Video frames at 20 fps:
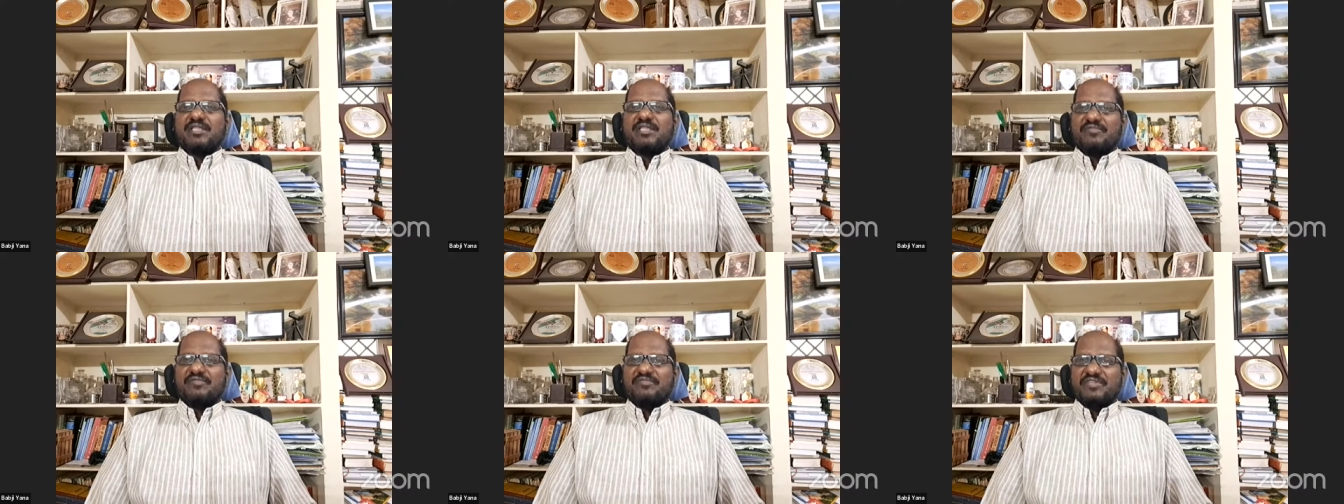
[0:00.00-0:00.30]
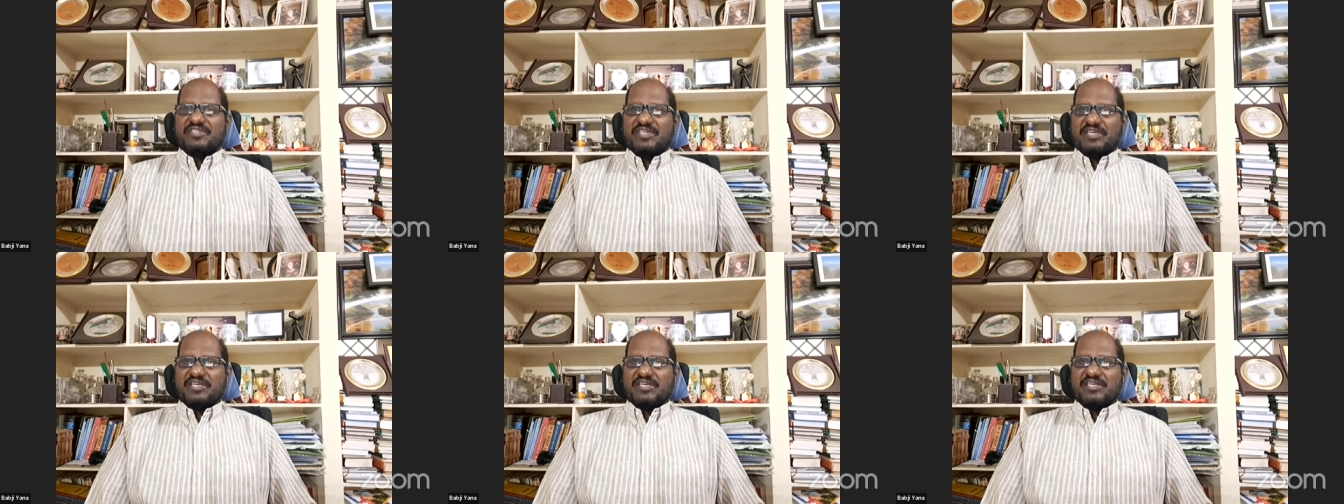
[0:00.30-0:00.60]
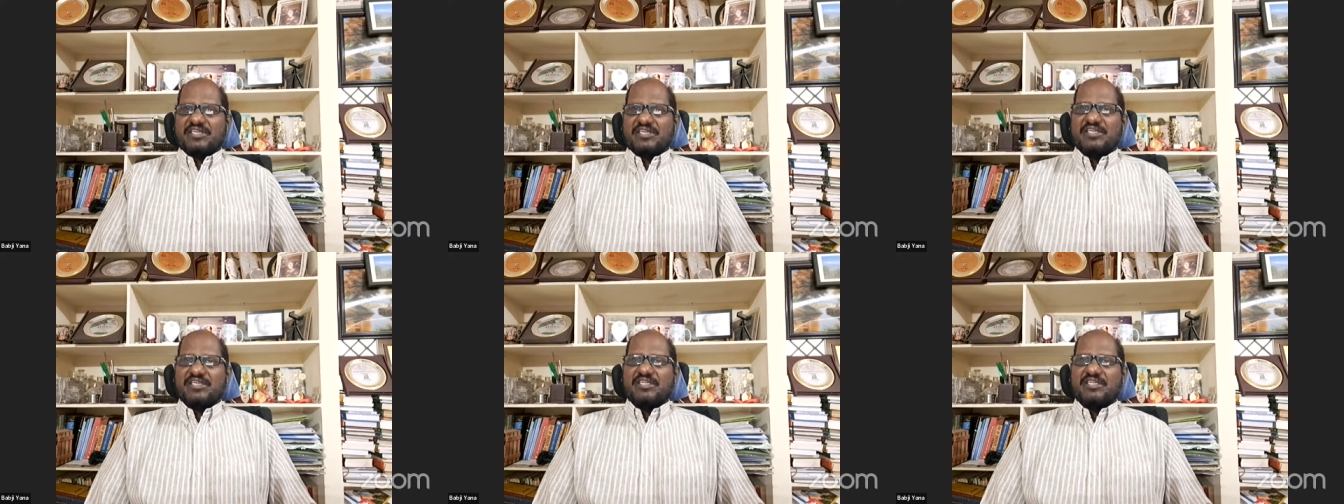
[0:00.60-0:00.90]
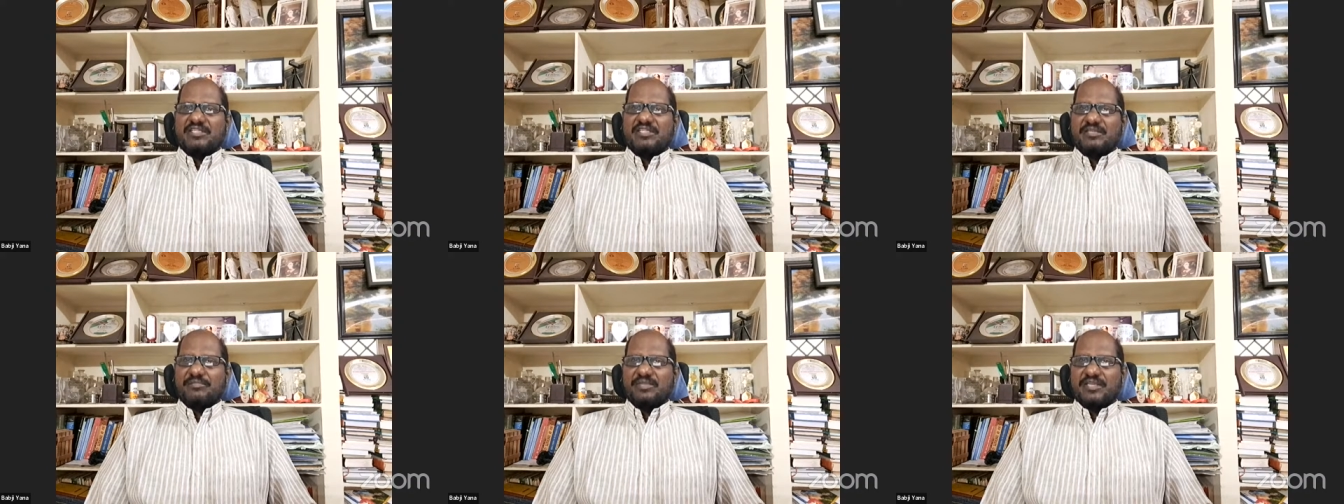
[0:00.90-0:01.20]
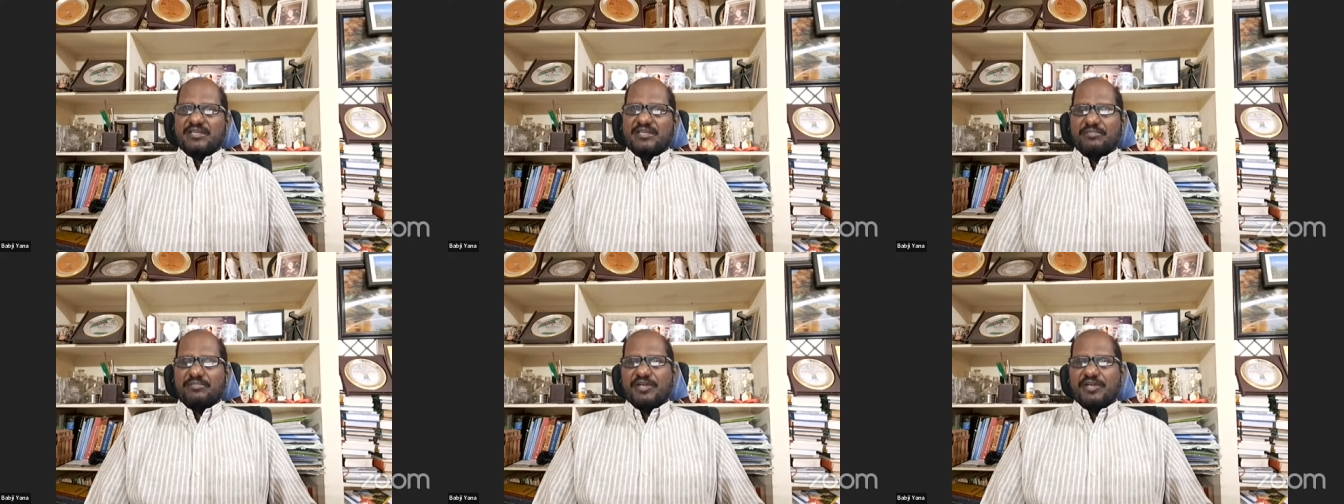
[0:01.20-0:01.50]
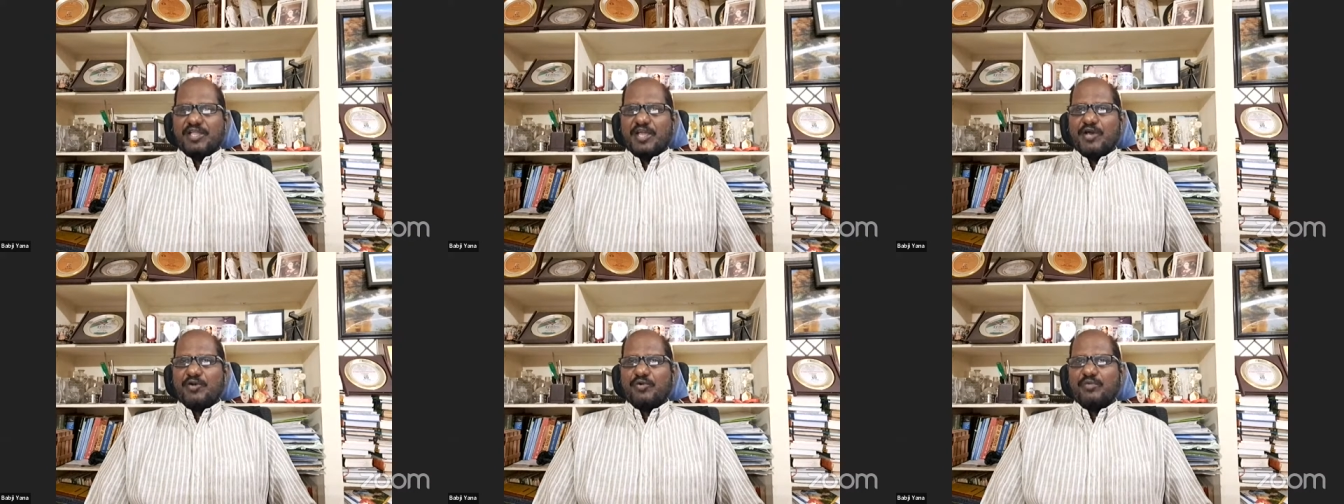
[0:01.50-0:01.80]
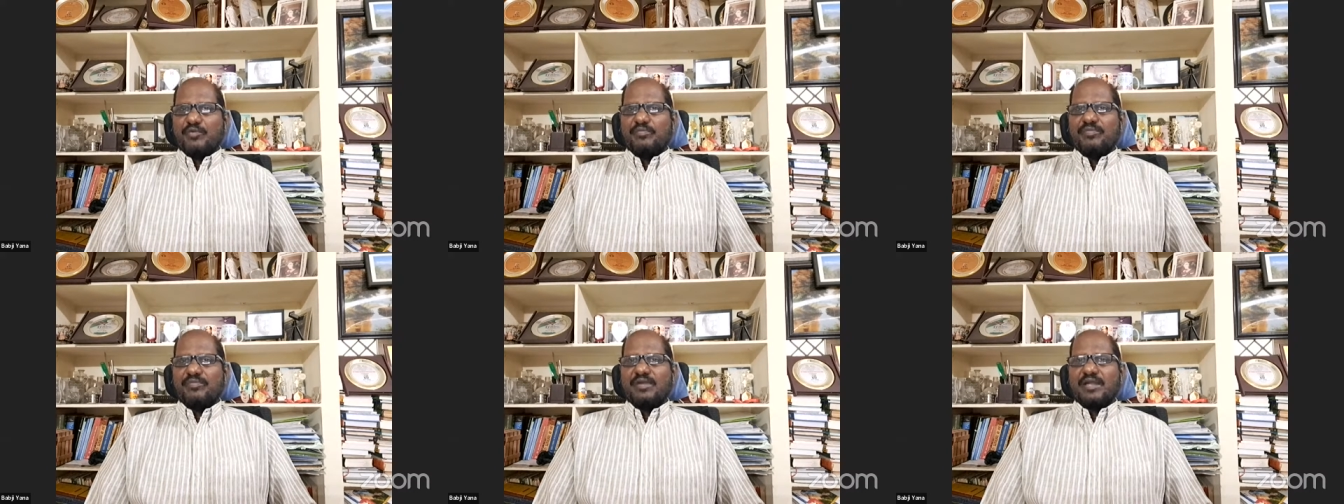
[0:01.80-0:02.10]
they visit the media
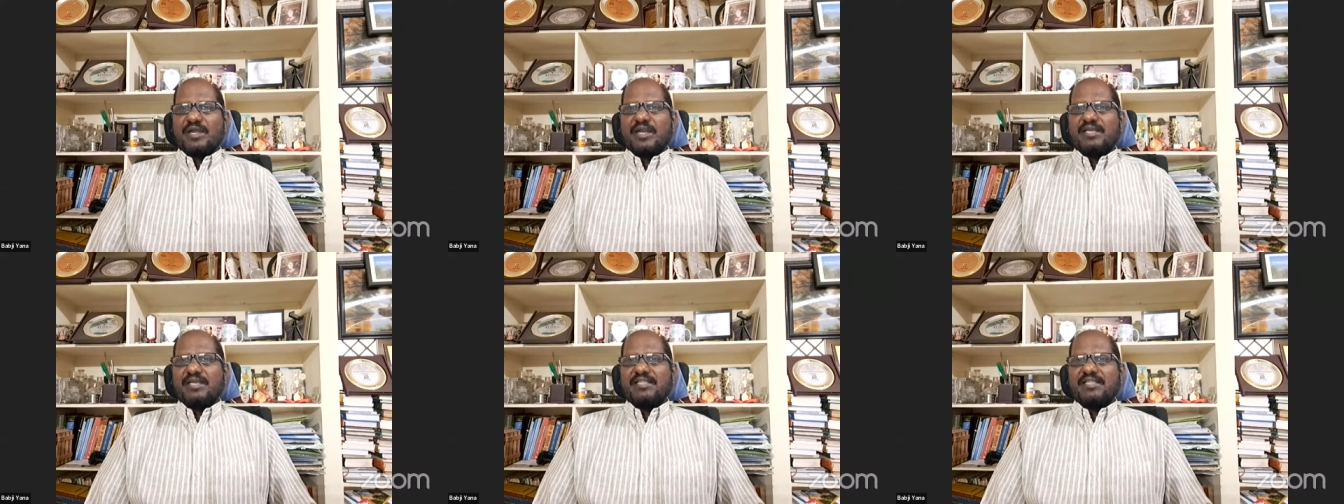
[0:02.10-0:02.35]
room